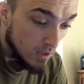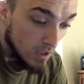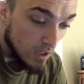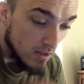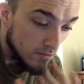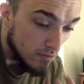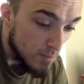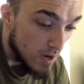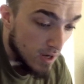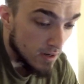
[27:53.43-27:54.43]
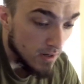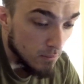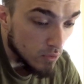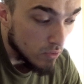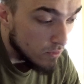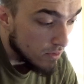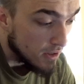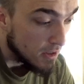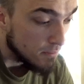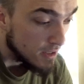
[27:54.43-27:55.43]
and then for my editing
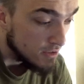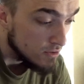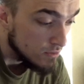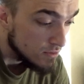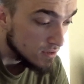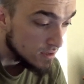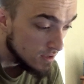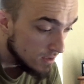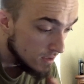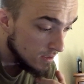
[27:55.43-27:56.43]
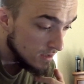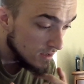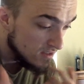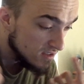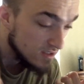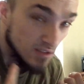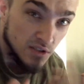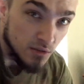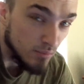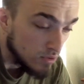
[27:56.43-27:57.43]
program, I use just a
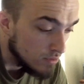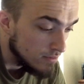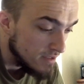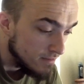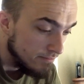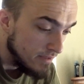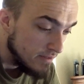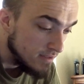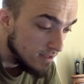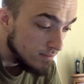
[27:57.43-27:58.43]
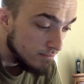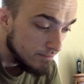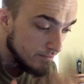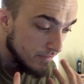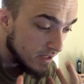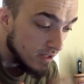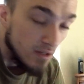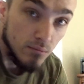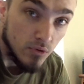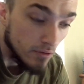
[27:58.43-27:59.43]
simple, like, easy
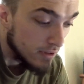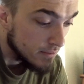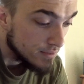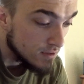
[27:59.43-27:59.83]
editing program. It's